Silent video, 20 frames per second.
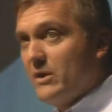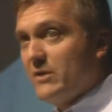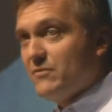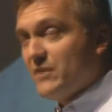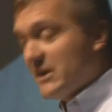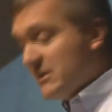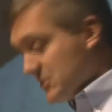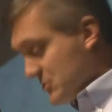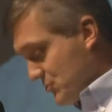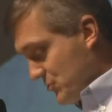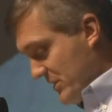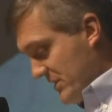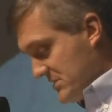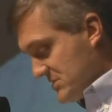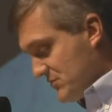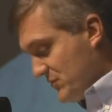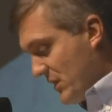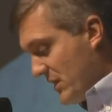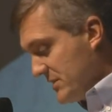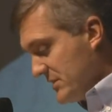We've
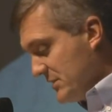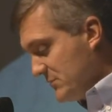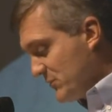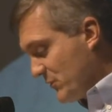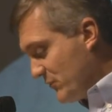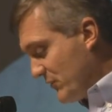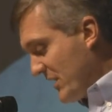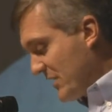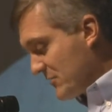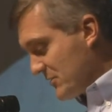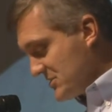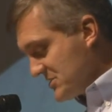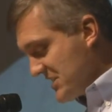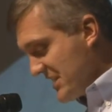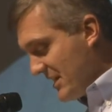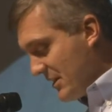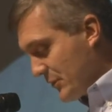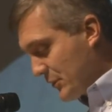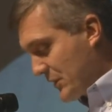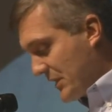increased funding for veterans'
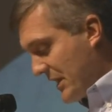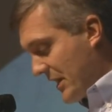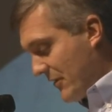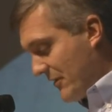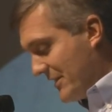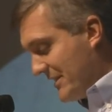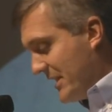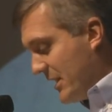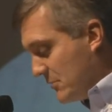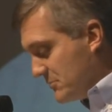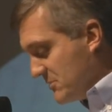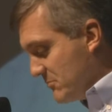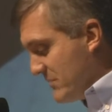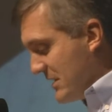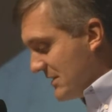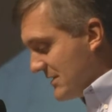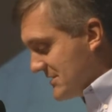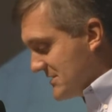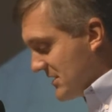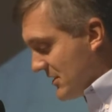health care and helped
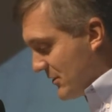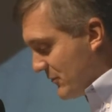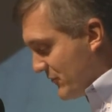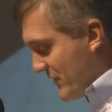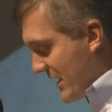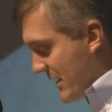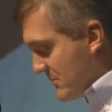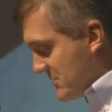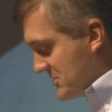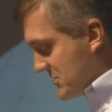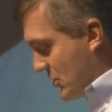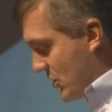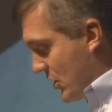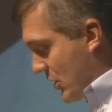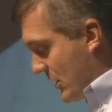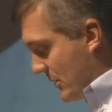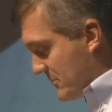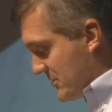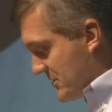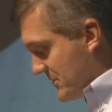military families
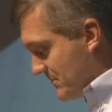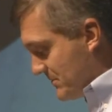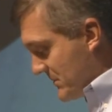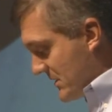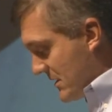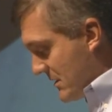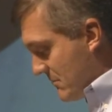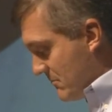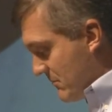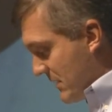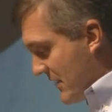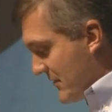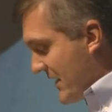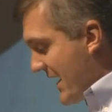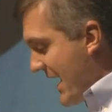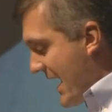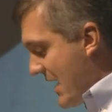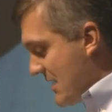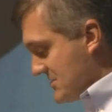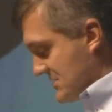harmed by
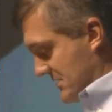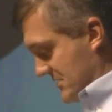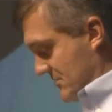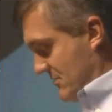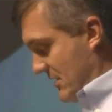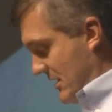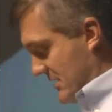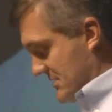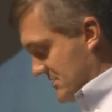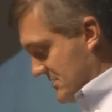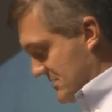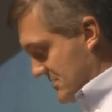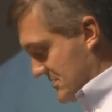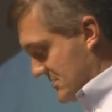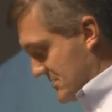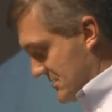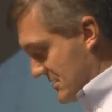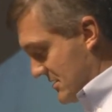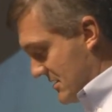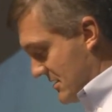the housing
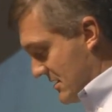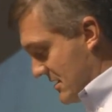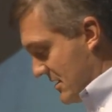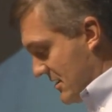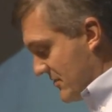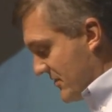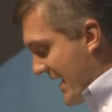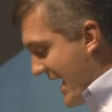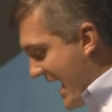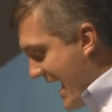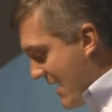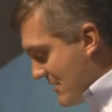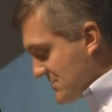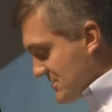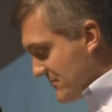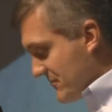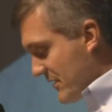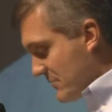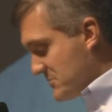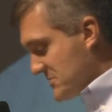crisis. The
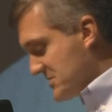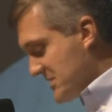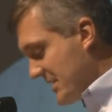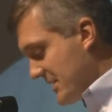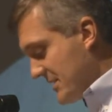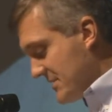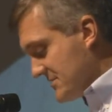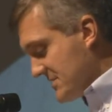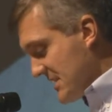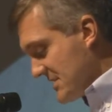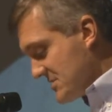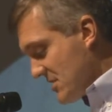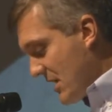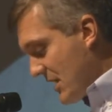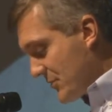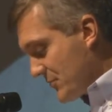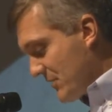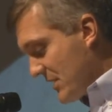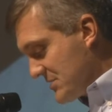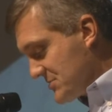House of Representatives has
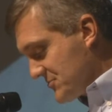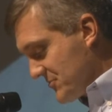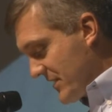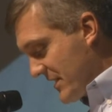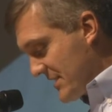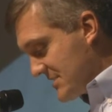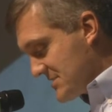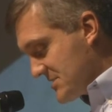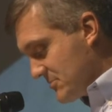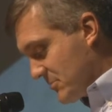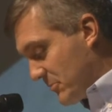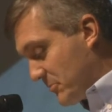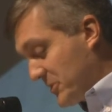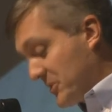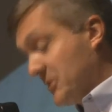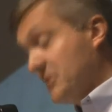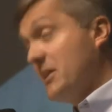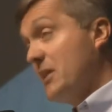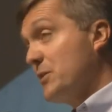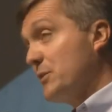authorized grants that will
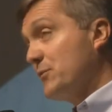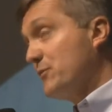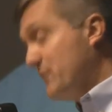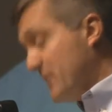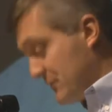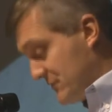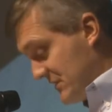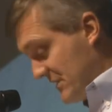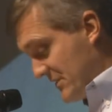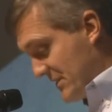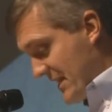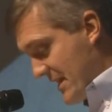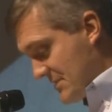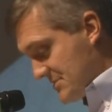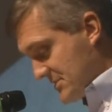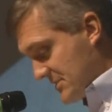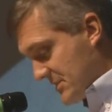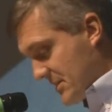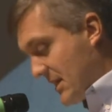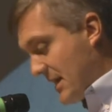put another
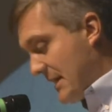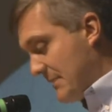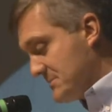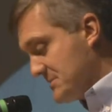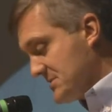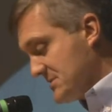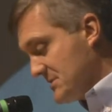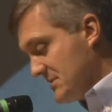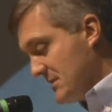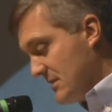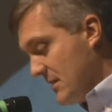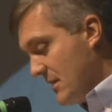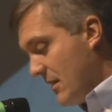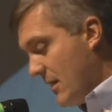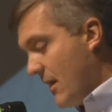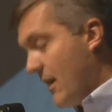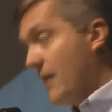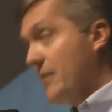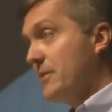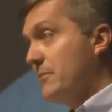50,000 cops
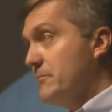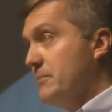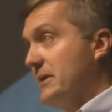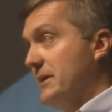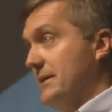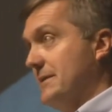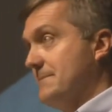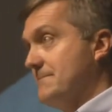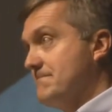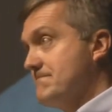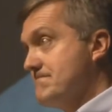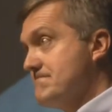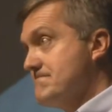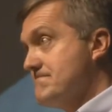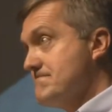on the beat.